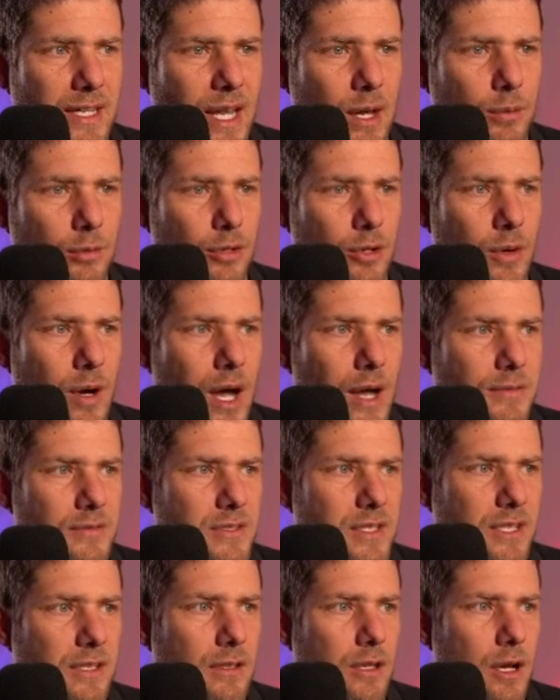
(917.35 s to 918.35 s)
Now we'll go off
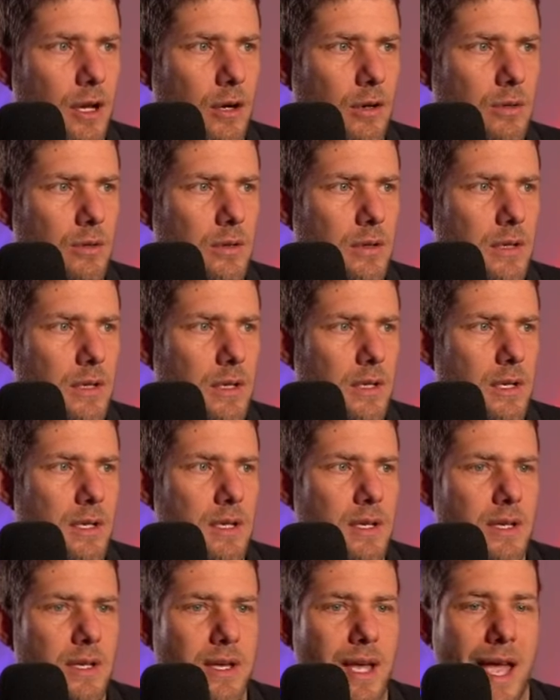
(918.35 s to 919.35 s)
stick low.
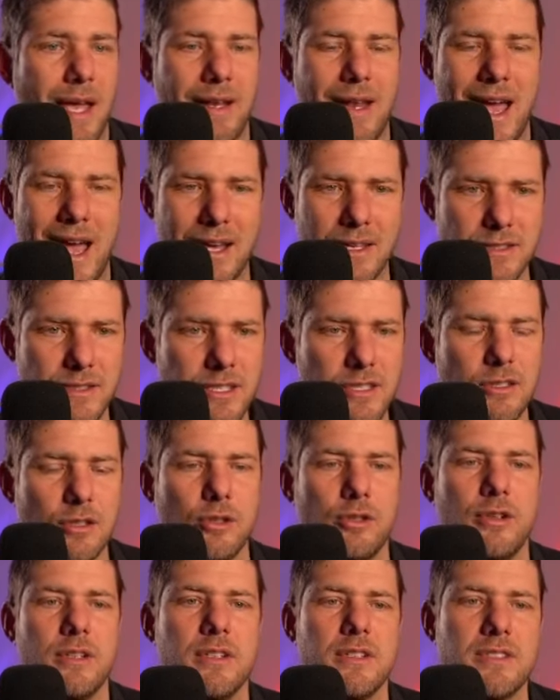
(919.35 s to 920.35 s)
And as he's
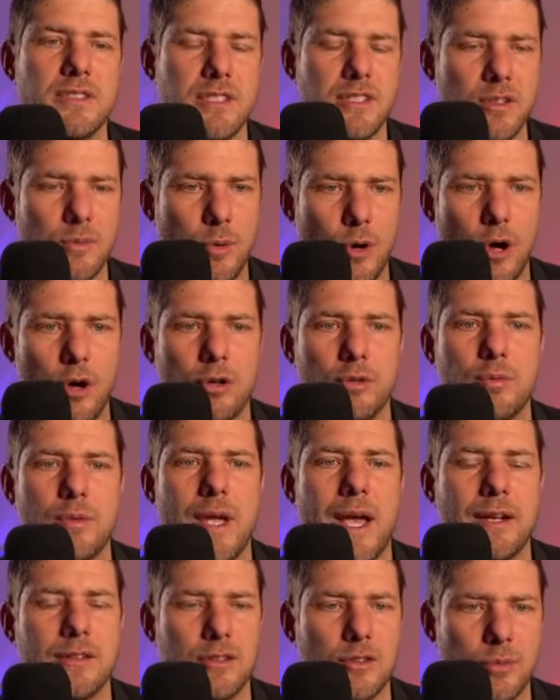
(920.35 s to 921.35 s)
learning to see the ball and
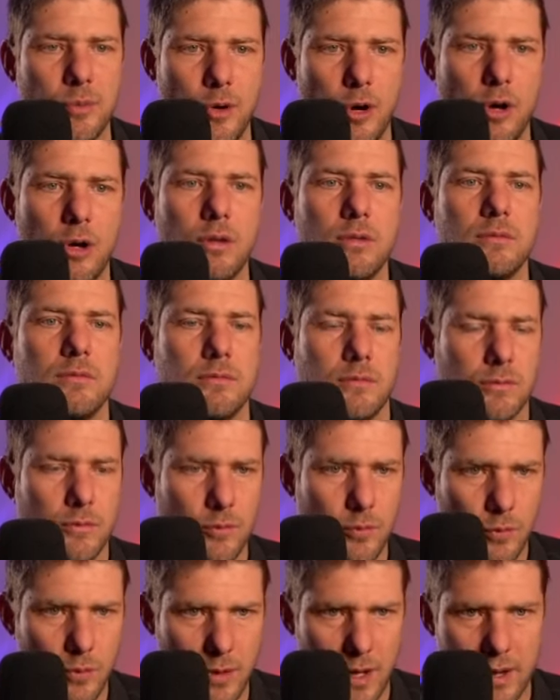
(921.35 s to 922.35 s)
react to the ball,
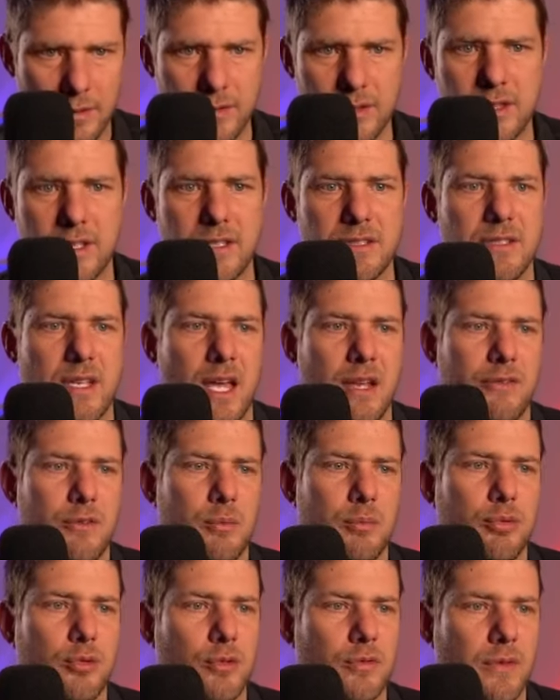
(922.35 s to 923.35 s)
everything is kind of
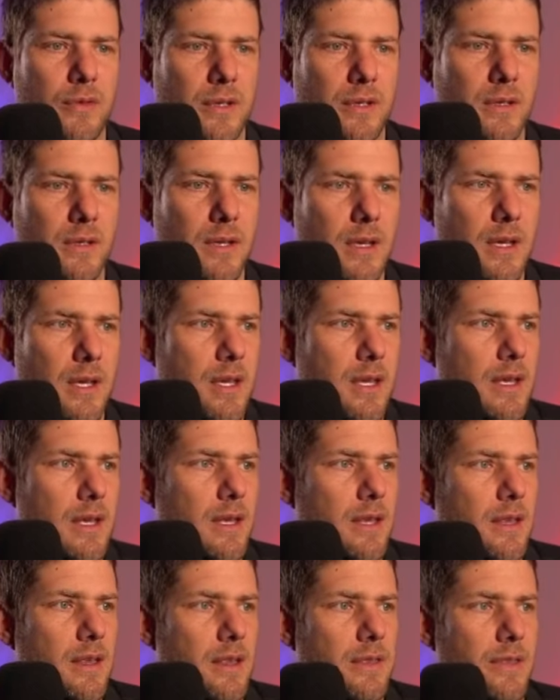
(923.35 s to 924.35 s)
improving.
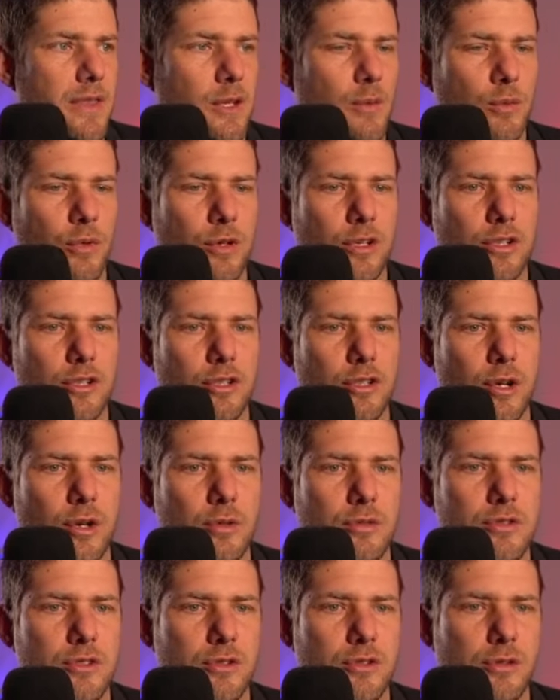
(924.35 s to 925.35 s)
Then we're going to
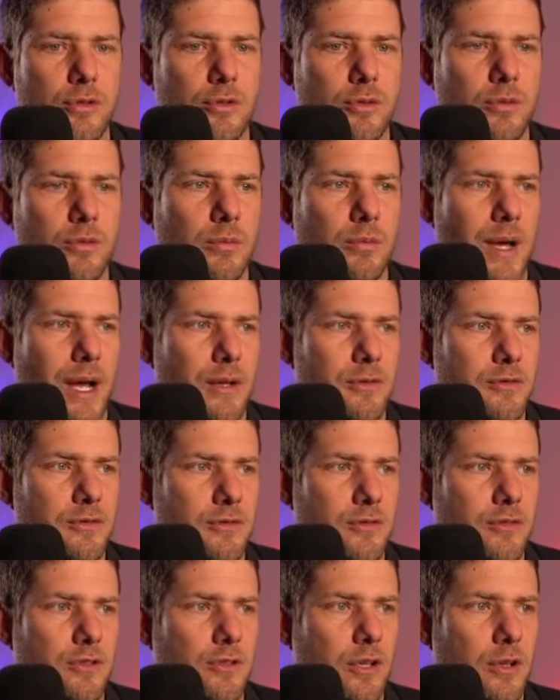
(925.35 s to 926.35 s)
go to
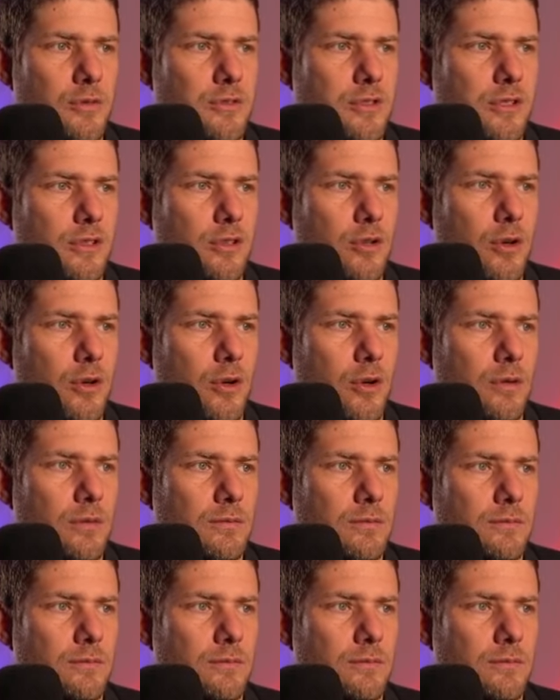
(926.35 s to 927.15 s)
bouncers close to the goal.